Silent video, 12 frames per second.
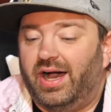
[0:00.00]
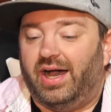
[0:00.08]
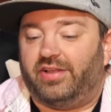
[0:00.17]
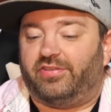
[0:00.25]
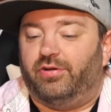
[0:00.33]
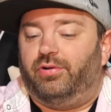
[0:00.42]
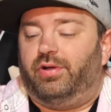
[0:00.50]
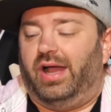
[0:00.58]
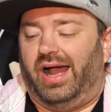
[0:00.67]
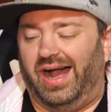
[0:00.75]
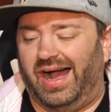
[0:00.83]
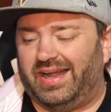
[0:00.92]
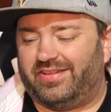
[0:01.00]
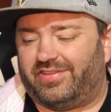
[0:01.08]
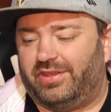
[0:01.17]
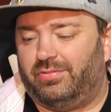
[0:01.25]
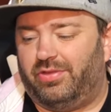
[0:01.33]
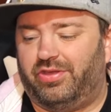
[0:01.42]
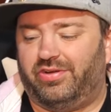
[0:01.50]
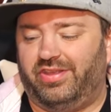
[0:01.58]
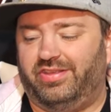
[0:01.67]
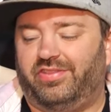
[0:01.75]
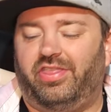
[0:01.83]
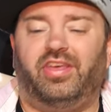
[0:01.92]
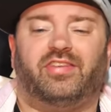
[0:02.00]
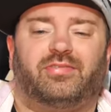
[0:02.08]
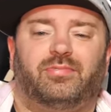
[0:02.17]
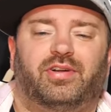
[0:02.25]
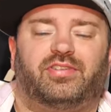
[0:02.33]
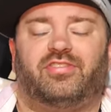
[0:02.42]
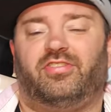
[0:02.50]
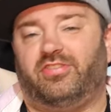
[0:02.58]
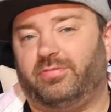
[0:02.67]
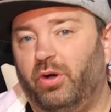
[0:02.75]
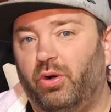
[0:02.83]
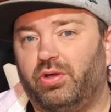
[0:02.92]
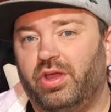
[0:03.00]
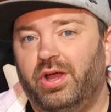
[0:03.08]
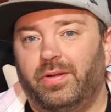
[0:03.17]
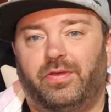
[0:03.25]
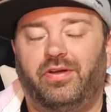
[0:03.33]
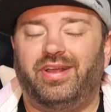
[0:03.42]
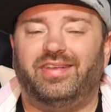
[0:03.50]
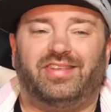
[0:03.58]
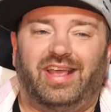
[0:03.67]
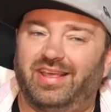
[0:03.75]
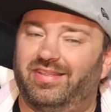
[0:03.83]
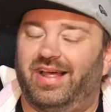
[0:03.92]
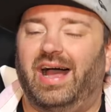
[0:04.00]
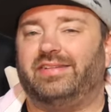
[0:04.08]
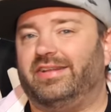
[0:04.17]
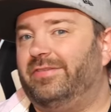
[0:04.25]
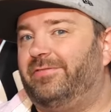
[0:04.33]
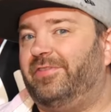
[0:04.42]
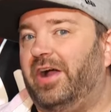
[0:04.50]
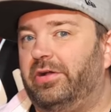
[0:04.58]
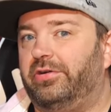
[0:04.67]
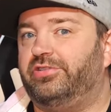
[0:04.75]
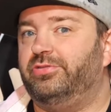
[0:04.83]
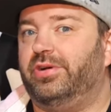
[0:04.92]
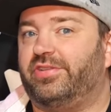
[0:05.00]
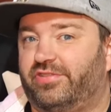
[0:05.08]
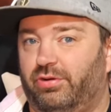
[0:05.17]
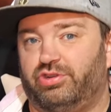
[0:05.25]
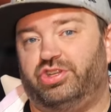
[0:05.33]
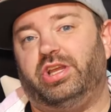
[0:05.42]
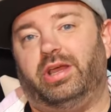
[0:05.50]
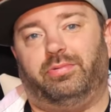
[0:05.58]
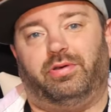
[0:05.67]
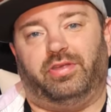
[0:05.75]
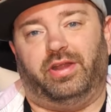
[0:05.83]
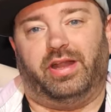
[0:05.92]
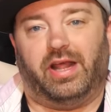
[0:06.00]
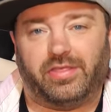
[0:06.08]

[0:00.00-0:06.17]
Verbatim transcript: Uh, so honestly, when there is this much smoke, there is a lot of fire to associate with it.